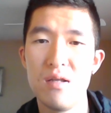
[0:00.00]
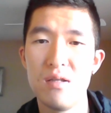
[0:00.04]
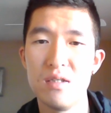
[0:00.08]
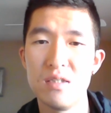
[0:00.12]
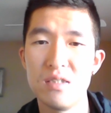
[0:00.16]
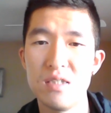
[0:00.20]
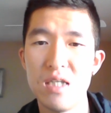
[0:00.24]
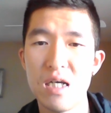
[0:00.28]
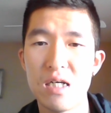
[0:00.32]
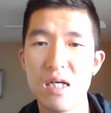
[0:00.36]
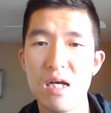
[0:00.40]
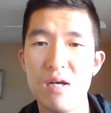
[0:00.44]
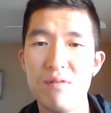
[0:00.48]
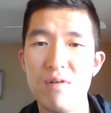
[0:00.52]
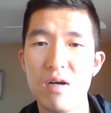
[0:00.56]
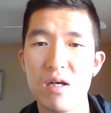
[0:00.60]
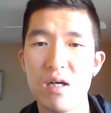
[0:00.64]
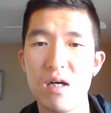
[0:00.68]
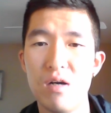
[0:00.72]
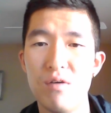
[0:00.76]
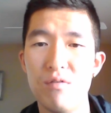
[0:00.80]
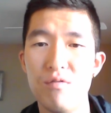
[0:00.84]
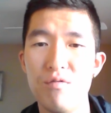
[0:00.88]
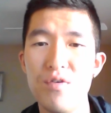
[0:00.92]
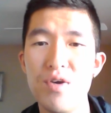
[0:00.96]
The second one
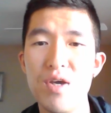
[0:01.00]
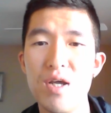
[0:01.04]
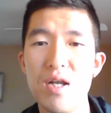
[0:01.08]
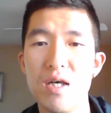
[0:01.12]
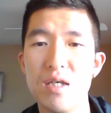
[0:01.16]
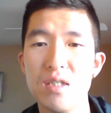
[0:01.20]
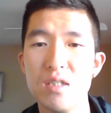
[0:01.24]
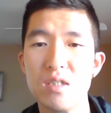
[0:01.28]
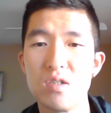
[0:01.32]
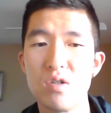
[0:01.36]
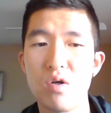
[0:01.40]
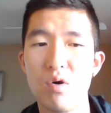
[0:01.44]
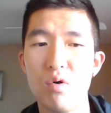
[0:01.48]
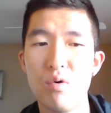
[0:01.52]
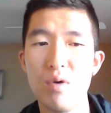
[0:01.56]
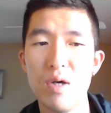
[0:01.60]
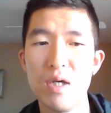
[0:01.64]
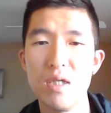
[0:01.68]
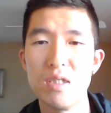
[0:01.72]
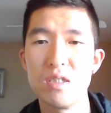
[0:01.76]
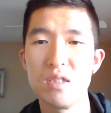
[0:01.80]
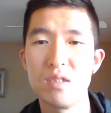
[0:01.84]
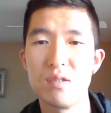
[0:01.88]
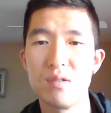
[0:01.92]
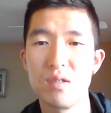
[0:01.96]
called villain
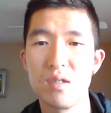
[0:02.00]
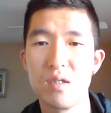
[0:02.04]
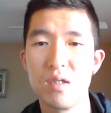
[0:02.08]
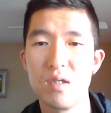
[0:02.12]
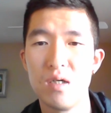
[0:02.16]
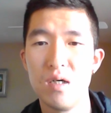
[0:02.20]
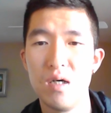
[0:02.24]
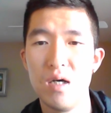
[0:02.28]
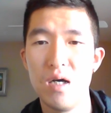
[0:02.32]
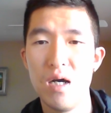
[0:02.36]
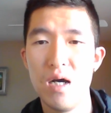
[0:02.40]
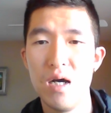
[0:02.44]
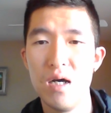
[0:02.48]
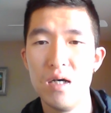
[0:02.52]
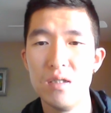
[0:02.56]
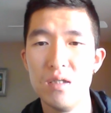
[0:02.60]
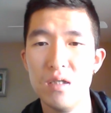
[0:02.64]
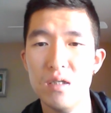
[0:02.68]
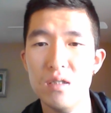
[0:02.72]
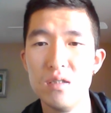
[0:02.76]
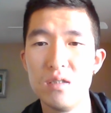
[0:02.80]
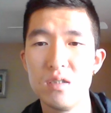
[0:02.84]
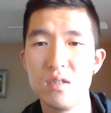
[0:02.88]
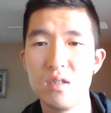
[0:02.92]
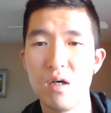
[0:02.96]
stories.
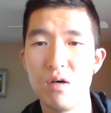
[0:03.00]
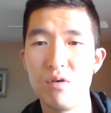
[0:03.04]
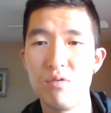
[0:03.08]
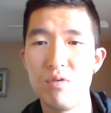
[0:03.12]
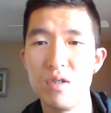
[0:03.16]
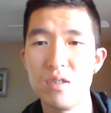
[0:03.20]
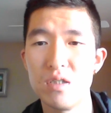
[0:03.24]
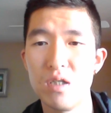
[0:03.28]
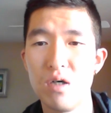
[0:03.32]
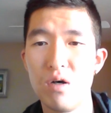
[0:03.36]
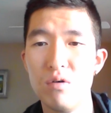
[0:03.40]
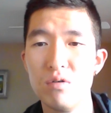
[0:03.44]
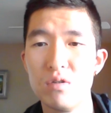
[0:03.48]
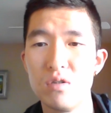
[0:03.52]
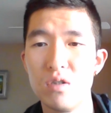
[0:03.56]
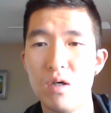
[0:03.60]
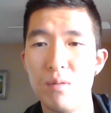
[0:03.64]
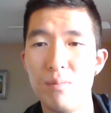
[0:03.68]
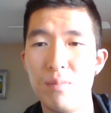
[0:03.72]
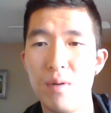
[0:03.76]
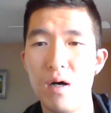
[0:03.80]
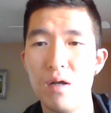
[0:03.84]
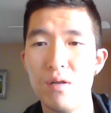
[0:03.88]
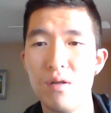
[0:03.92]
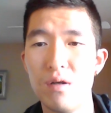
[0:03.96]
These stories are also
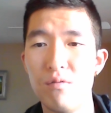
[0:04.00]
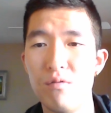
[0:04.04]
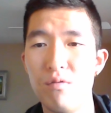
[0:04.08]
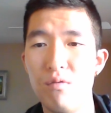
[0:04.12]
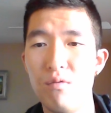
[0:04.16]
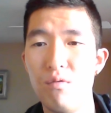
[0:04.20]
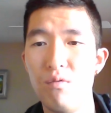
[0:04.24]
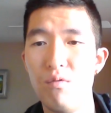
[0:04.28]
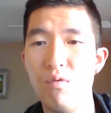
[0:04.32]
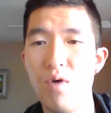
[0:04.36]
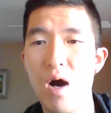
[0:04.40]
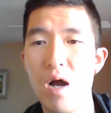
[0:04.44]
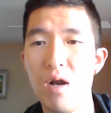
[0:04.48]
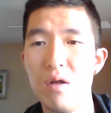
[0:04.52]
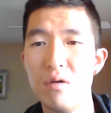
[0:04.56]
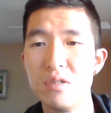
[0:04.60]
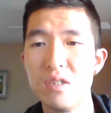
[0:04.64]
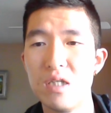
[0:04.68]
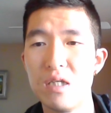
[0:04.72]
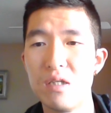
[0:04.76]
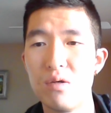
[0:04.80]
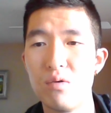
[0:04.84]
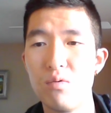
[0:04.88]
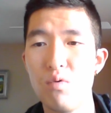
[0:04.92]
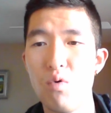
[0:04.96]
about the values
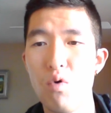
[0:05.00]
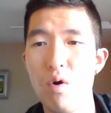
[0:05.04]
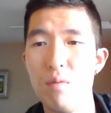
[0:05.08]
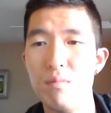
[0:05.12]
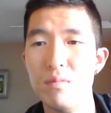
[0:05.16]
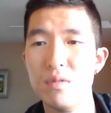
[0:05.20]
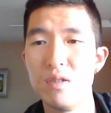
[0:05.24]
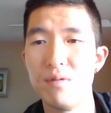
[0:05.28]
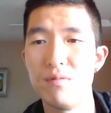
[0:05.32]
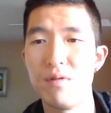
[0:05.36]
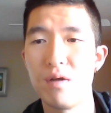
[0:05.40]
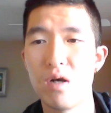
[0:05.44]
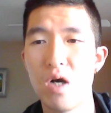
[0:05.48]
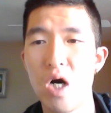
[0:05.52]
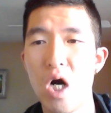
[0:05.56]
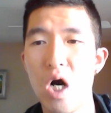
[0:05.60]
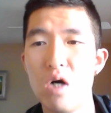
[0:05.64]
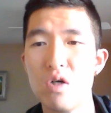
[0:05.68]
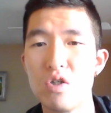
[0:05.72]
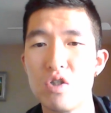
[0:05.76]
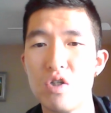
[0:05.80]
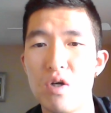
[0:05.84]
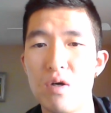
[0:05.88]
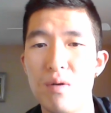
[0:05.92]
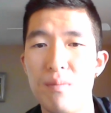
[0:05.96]
and the norms of the
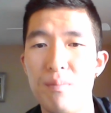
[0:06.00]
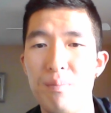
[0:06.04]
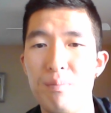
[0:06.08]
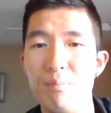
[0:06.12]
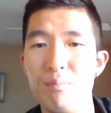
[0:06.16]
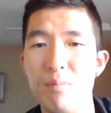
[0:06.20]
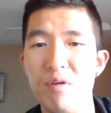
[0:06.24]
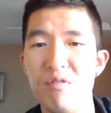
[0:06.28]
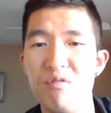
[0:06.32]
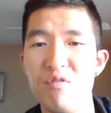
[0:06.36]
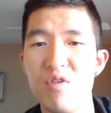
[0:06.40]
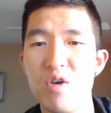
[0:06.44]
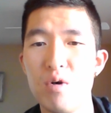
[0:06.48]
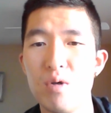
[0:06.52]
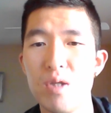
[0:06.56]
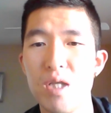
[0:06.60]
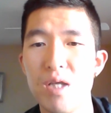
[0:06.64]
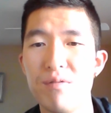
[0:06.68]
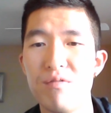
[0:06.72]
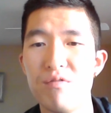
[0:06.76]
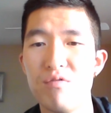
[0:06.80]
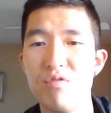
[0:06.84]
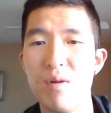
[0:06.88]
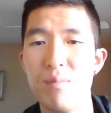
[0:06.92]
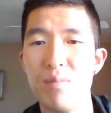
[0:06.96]
culture, but view
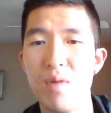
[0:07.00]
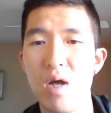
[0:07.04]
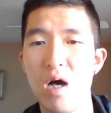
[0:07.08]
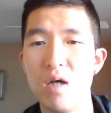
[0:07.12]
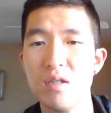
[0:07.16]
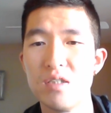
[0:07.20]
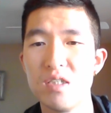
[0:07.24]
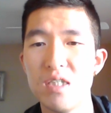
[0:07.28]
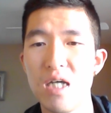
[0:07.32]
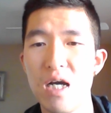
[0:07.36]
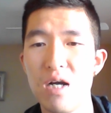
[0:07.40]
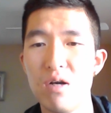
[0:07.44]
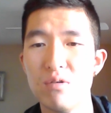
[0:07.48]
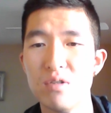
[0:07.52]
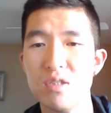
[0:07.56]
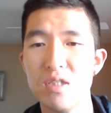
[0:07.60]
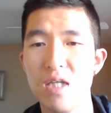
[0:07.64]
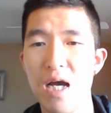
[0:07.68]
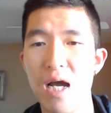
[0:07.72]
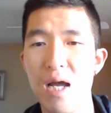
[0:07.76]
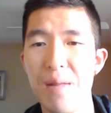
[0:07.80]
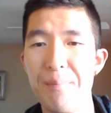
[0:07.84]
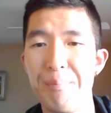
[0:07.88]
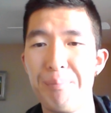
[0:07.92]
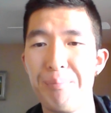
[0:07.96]
them from the shadow
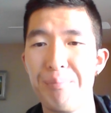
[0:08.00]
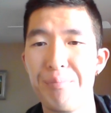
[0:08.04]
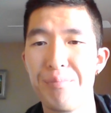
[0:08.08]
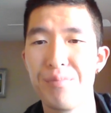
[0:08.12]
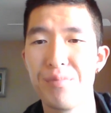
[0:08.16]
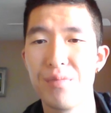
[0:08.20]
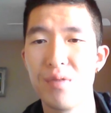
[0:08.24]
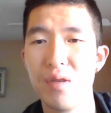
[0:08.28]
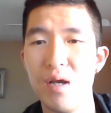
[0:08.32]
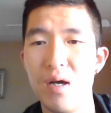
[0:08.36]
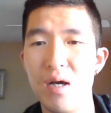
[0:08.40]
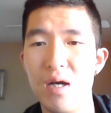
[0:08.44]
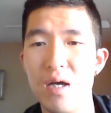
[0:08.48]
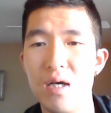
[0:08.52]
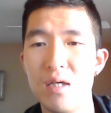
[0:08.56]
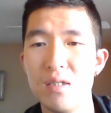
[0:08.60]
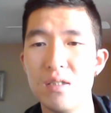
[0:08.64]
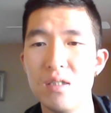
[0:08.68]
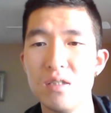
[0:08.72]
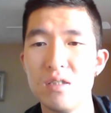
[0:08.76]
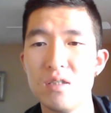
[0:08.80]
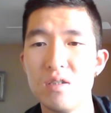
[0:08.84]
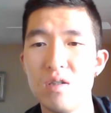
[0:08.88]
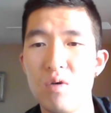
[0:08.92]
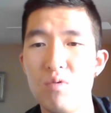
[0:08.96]
side.
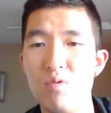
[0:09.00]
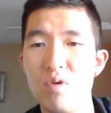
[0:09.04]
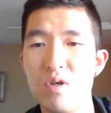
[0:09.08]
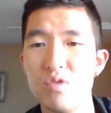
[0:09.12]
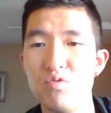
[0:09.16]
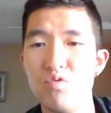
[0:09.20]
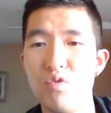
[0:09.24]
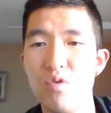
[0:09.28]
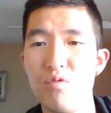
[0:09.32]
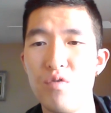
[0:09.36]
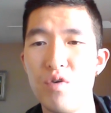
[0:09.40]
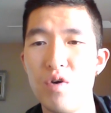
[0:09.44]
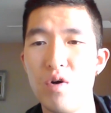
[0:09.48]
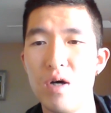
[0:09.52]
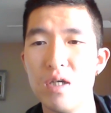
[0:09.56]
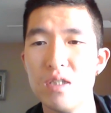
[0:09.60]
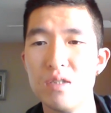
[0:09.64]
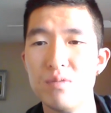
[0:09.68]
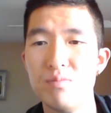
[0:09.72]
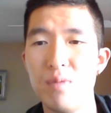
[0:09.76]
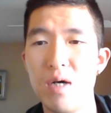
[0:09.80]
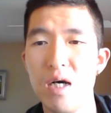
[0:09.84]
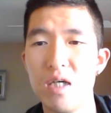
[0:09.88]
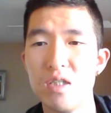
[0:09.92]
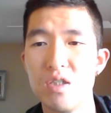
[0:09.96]
These stories reveal
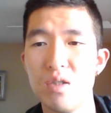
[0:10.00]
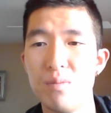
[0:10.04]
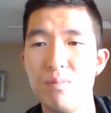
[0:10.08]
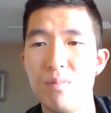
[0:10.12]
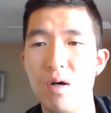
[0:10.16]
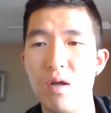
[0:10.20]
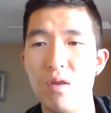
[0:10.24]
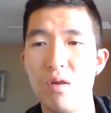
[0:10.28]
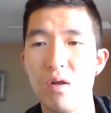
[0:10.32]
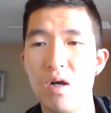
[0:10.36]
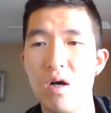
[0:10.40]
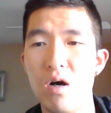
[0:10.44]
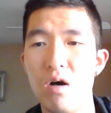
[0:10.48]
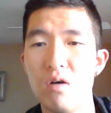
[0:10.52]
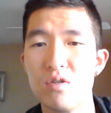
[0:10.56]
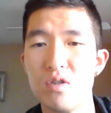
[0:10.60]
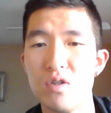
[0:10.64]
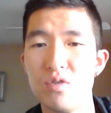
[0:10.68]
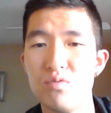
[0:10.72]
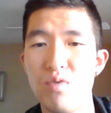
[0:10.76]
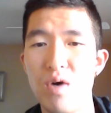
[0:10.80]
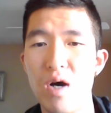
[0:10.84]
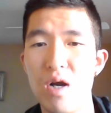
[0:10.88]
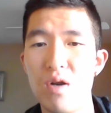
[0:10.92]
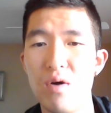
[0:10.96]
as much about the
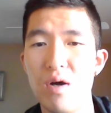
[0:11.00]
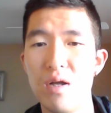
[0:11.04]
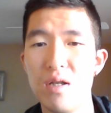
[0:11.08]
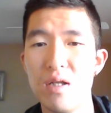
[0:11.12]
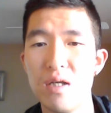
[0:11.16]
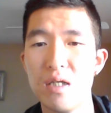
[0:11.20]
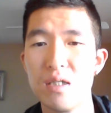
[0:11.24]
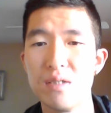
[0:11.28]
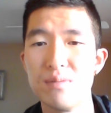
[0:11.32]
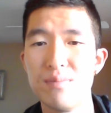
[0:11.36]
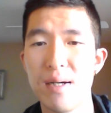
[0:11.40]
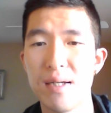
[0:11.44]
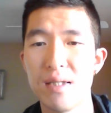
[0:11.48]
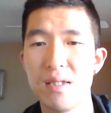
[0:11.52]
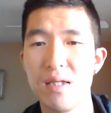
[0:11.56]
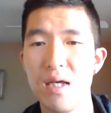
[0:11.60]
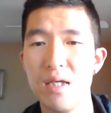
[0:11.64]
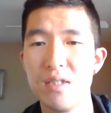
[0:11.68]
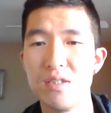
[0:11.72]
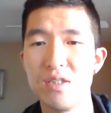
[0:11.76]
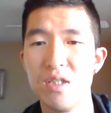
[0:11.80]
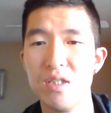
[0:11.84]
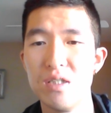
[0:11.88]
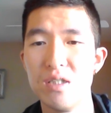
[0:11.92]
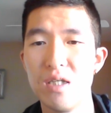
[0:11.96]
culture's value and
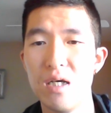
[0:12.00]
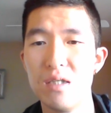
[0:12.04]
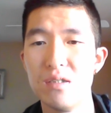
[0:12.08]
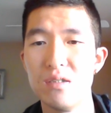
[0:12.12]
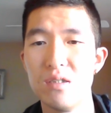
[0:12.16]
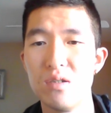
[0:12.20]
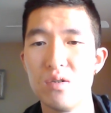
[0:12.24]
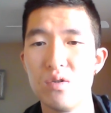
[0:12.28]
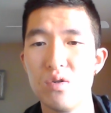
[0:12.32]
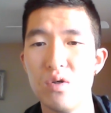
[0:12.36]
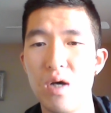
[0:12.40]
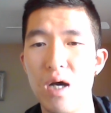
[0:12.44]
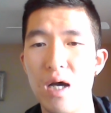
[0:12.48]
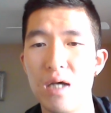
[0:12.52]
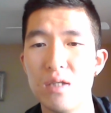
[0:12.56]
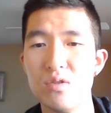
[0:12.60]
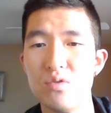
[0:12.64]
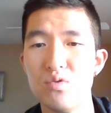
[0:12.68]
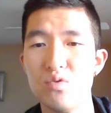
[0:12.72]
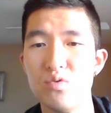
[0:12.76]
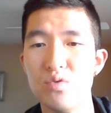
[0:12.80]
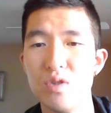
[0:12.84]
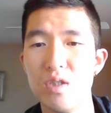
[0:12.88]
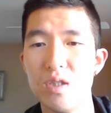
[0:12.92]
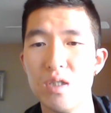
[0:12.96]
expectation as
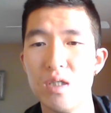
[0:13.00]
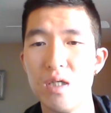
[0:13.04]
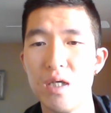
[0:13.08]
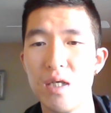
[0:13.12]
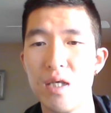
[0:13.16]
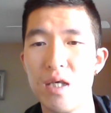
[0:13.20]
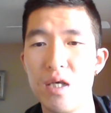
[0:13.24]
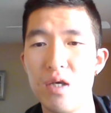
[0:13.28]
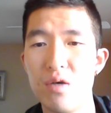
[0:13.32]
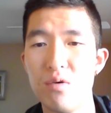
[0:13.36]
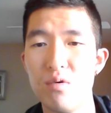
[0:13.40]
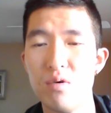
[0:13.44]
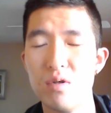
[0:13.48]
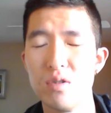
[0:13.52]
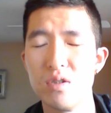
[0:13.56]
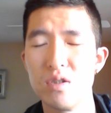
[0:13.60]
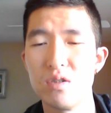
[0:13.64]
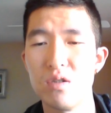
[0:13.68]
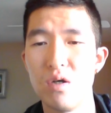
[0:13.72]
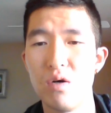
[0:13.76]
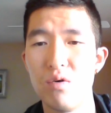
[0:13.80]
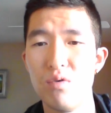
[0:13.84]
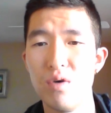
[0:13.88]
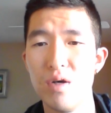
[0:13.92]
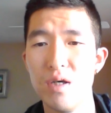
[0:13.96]
do the hero
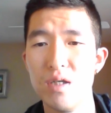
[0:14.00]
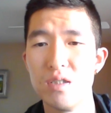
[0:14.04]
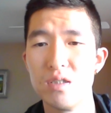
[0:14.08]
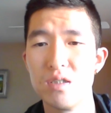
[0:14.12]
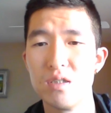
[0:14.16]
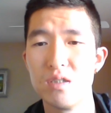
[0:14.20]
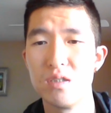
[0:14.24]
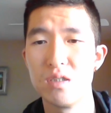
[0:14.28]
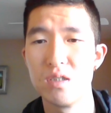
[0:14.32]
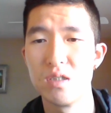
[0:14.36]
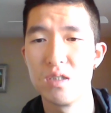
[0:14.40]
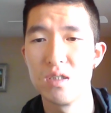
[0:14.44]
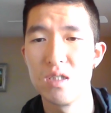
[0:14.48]
stories.